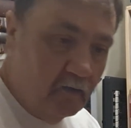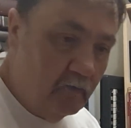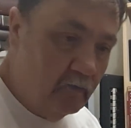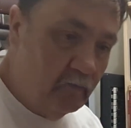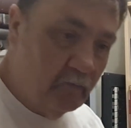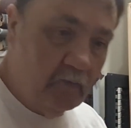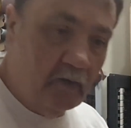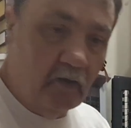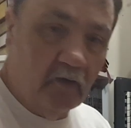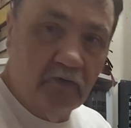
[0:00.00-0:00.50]

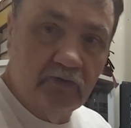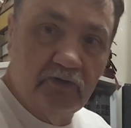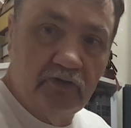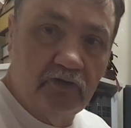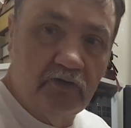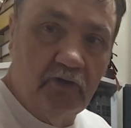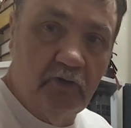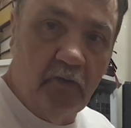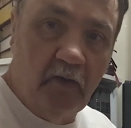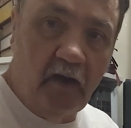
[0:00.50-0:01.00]
we'll
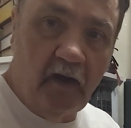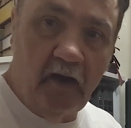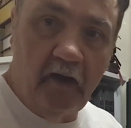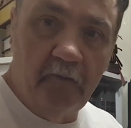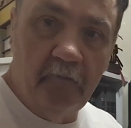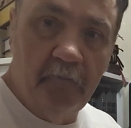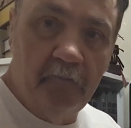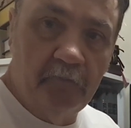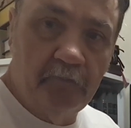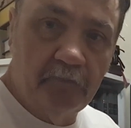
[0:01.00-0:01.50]
do a
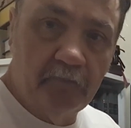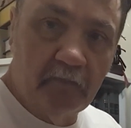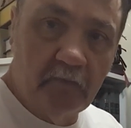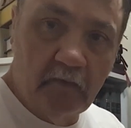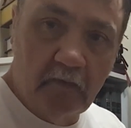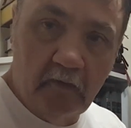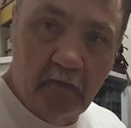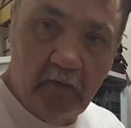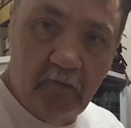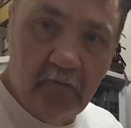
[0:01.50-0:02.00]

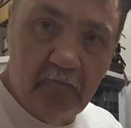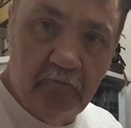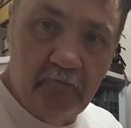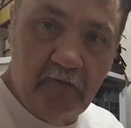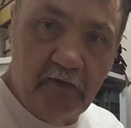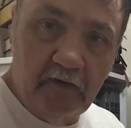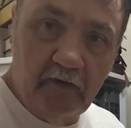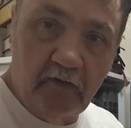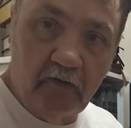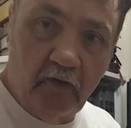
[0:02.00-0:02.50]

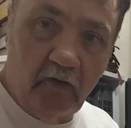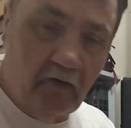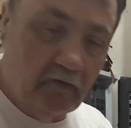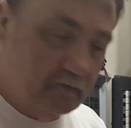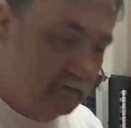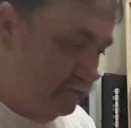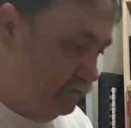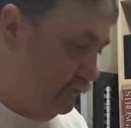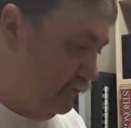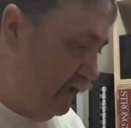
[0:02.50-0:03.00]
video on
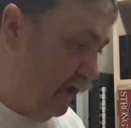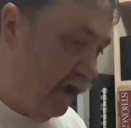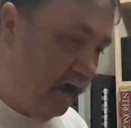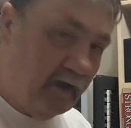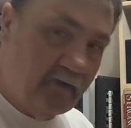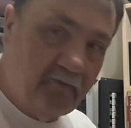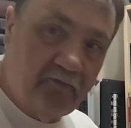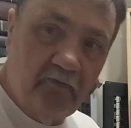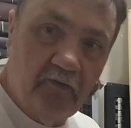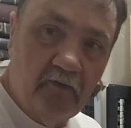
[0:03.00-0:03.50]
this
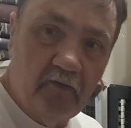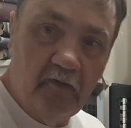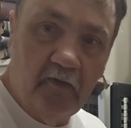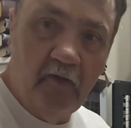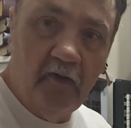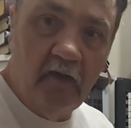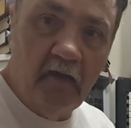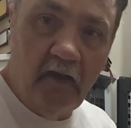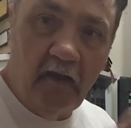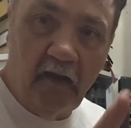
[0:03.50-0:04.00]
knife,
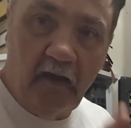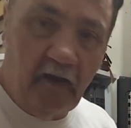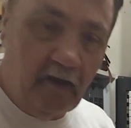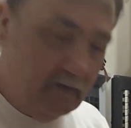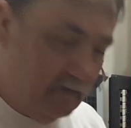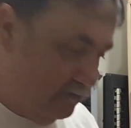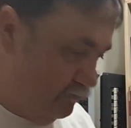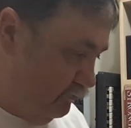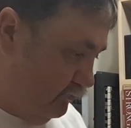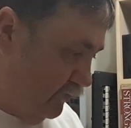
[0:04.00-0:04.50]

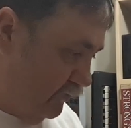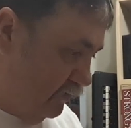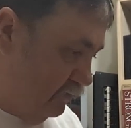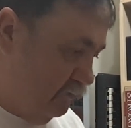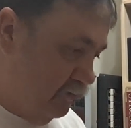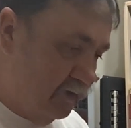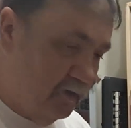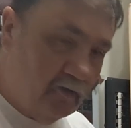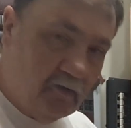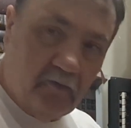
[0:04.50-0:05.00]
and we
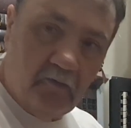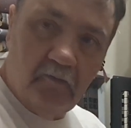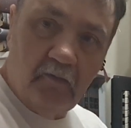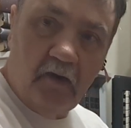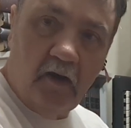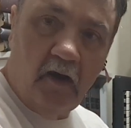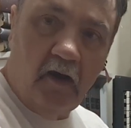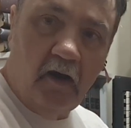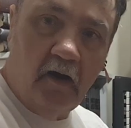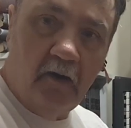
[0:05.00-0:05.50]
will
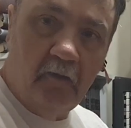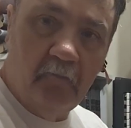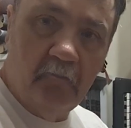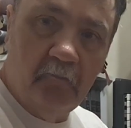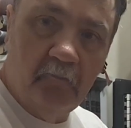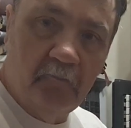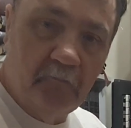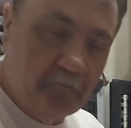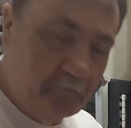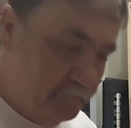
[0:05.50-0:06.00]

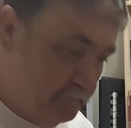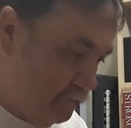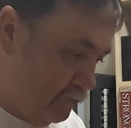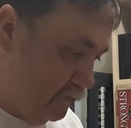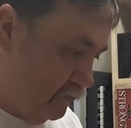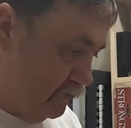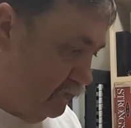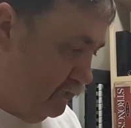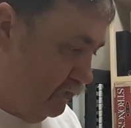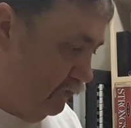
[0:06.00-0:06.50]

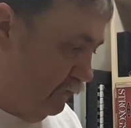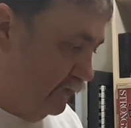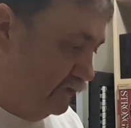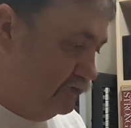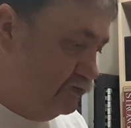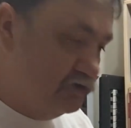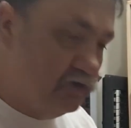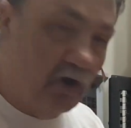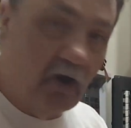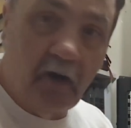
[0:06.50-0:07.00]
do a
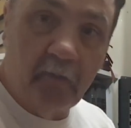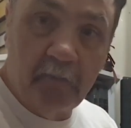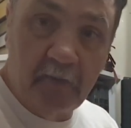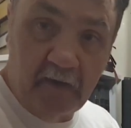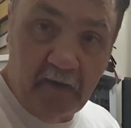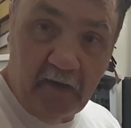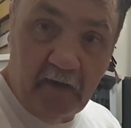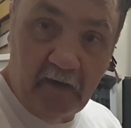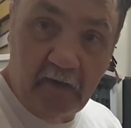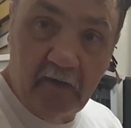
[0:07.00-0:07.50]

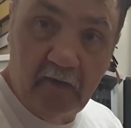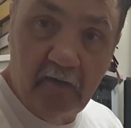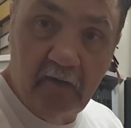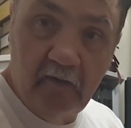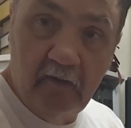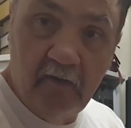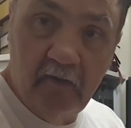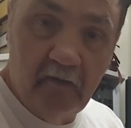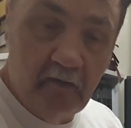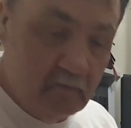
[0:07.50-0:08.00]
sharpening
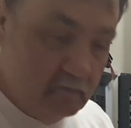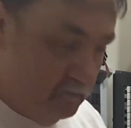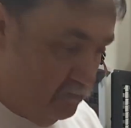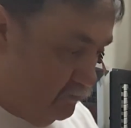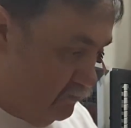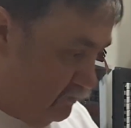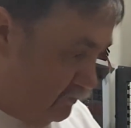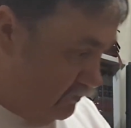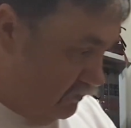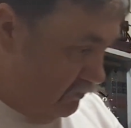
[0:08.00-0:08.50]

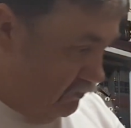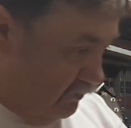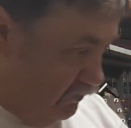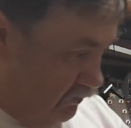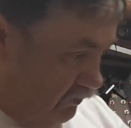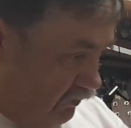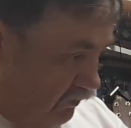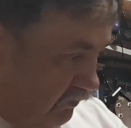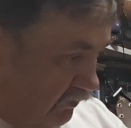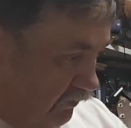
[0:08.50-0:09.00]

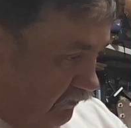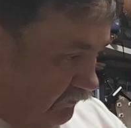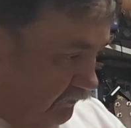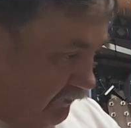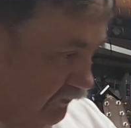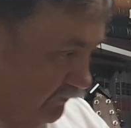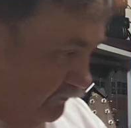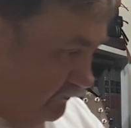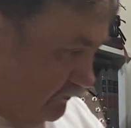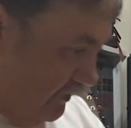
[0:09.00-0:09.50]
on
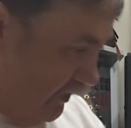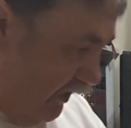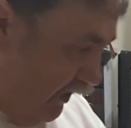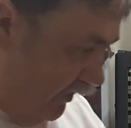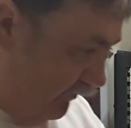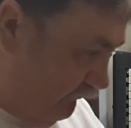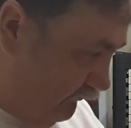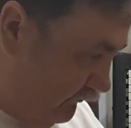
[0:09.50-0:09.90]
this knife.